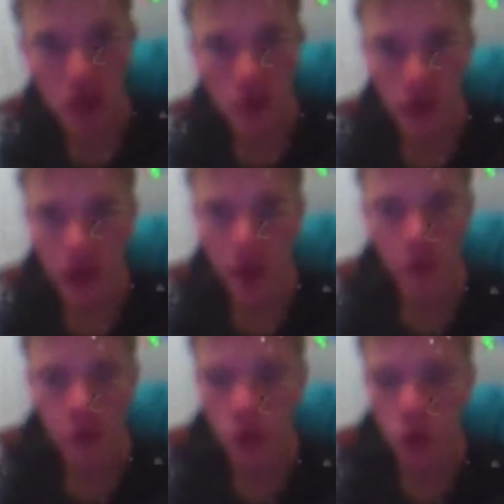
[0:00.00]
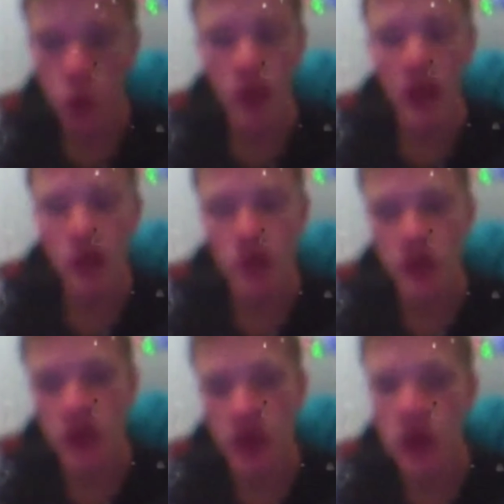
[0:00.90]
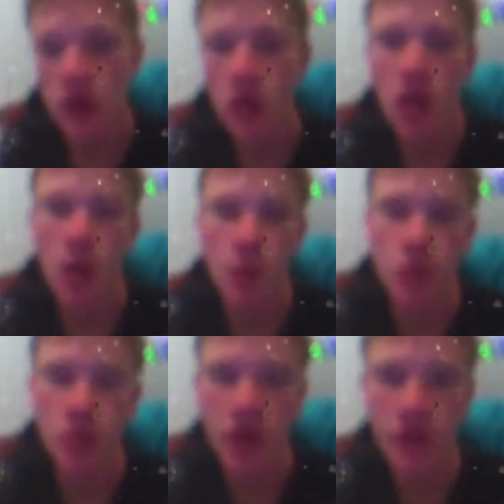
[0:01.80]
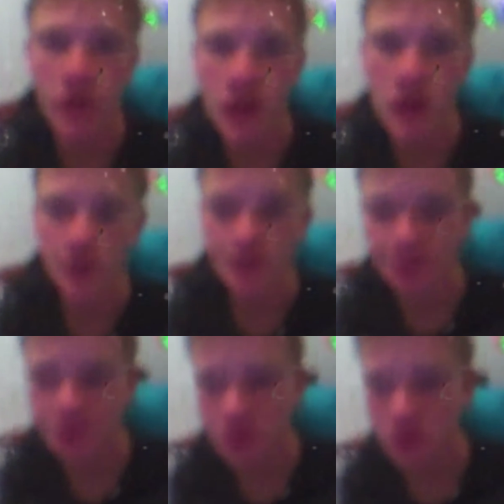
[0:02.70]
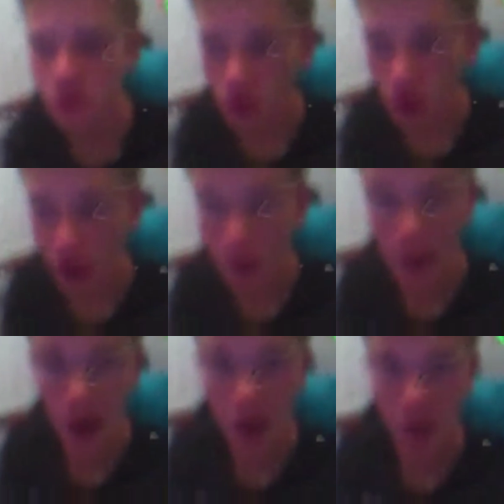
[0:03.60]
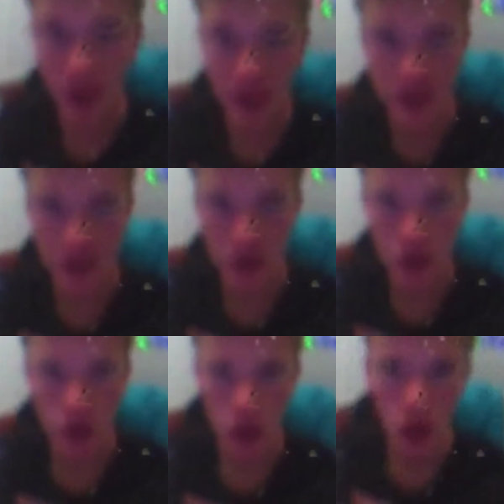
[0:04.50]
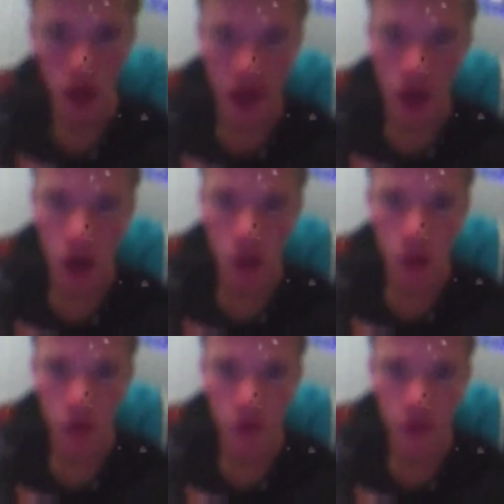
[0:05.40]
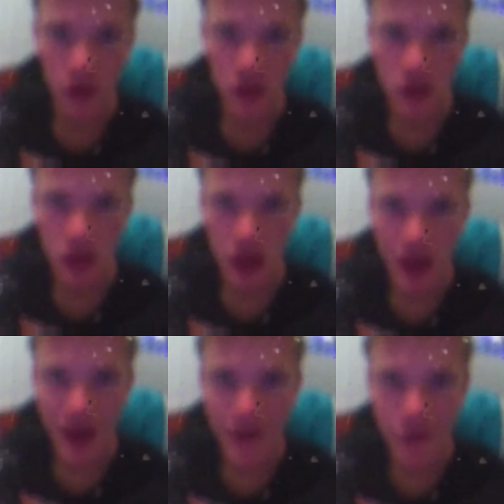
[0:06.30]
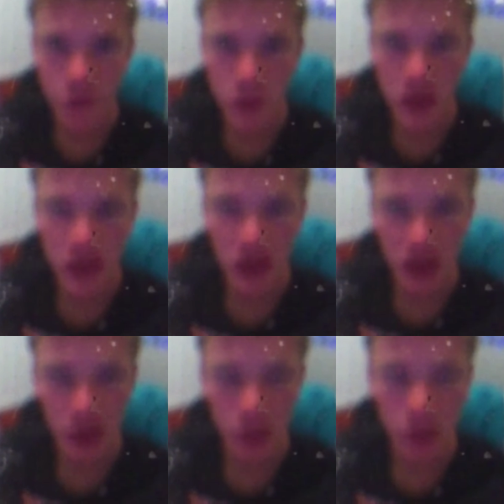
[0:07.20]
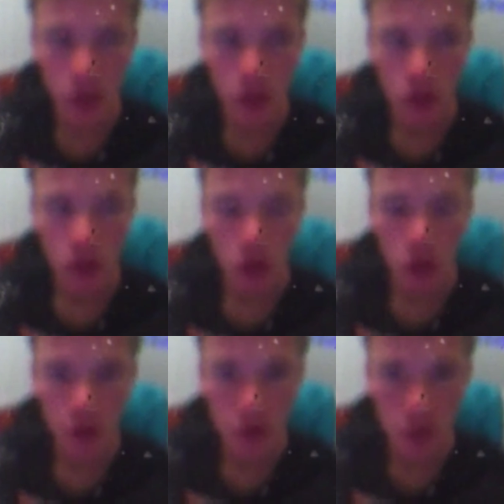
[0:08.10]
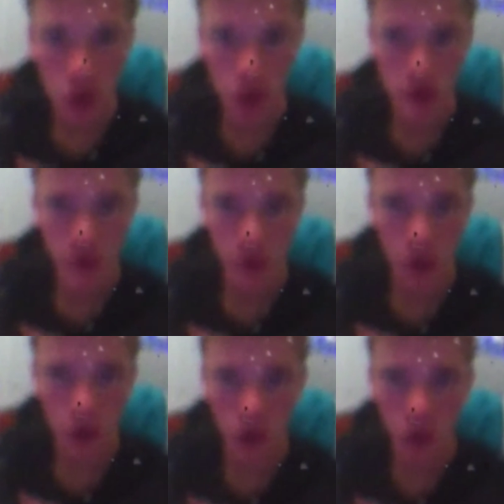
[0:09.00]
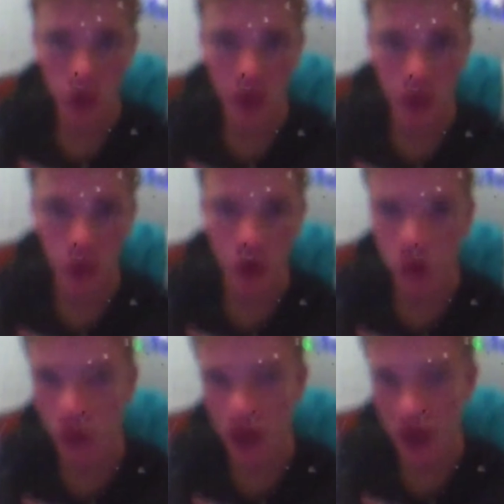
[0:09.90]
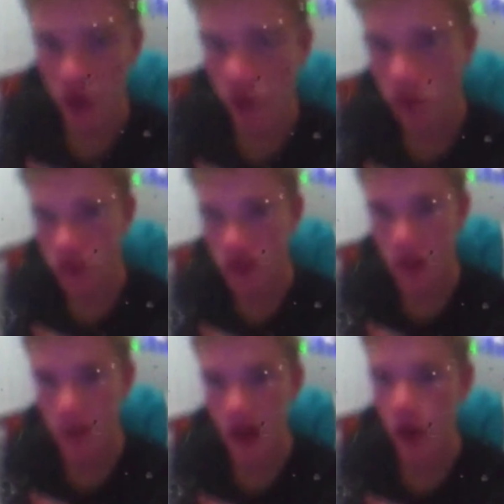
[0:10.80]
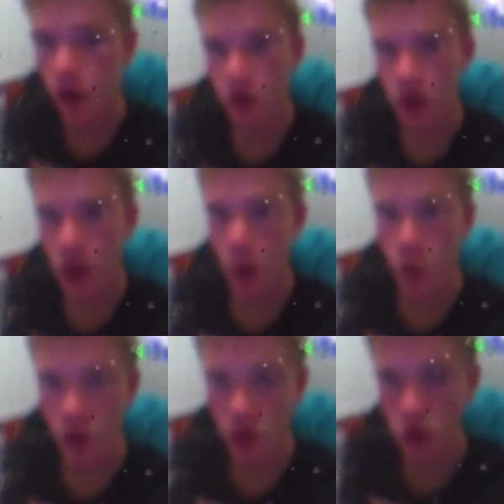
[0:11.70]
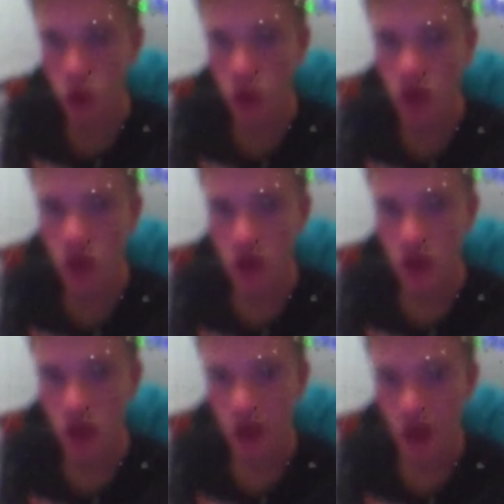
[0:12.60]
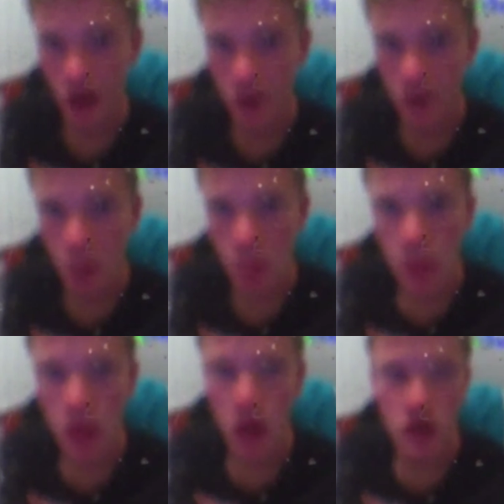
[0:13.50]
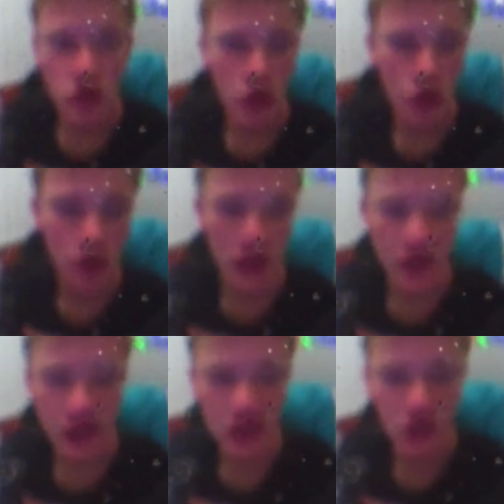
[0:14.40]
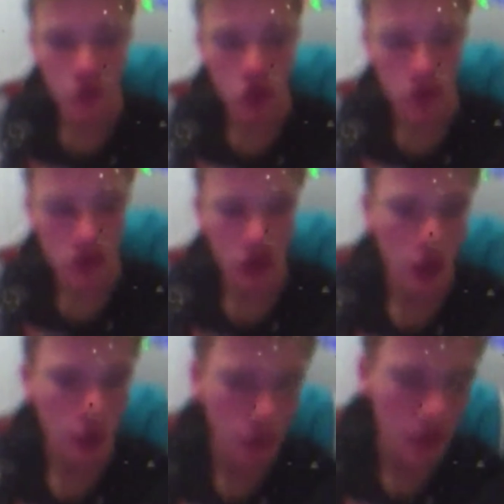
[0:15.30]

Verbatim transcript: be able to get a few good wows in there. I will try to fit. How about this? Okay, I will fit every clip of tomorrow's vlog with the word wow. Somehow I will do it. Okay, so that is a promise that I will